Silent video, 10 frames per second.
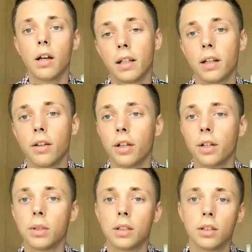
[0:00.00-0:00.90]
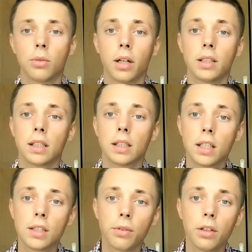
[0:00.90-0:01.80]
And I think we did it quite
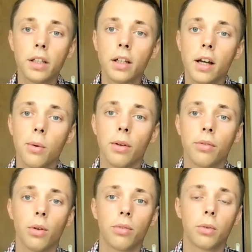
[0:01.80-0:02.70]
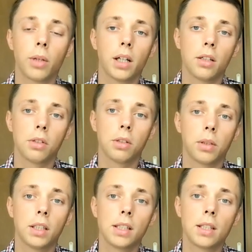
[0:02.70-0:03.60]
successfully with over 100
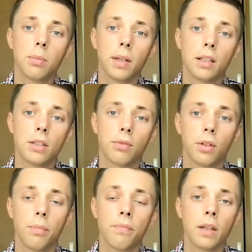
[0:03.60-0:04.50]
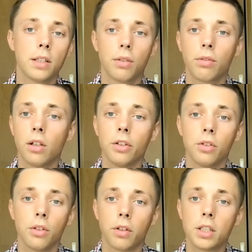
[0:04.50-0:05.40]
participants from several
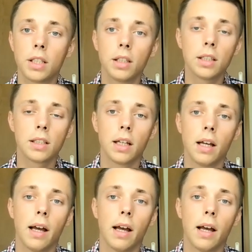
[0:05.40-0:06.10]
universities.